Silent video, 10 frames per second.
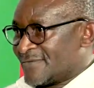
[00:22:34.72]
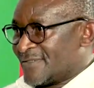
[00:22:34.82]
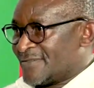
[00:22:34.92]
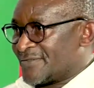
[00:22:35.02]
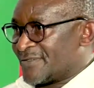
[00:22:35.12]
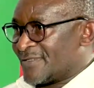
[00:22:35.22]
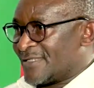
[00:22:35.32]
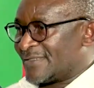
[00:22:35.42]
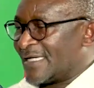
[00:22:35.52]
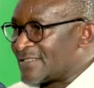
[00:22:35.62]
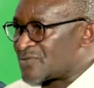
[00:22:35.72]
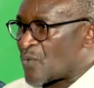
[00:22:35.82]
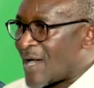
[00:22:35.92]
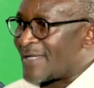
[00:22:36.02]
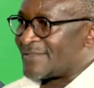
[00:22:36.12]
and that is
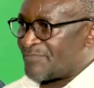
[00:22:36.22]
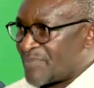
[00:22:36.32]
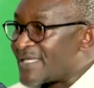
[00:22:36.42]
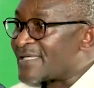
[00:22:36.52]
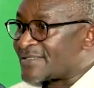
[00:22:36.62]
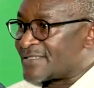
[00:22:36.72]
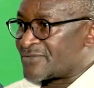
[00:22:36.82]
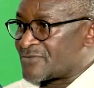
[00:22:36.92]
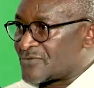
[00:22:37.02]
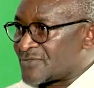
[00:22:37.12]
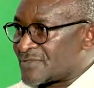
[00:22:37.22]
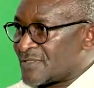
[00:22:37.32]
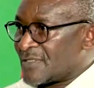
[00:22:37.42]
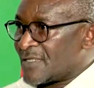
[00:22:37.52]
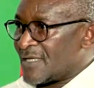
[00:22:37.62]
why the picketing rules
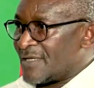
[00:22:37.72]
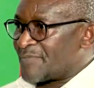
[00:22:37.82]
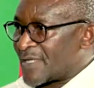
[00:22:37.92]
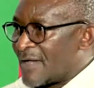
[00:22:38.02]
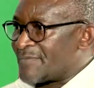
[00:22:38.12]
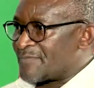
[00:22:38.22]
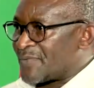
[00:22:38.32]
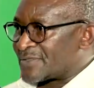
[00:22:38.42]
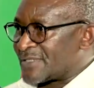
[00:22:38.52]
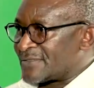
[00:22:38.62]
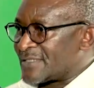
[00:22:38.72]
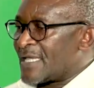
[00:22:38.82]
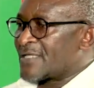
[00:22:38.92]
become important.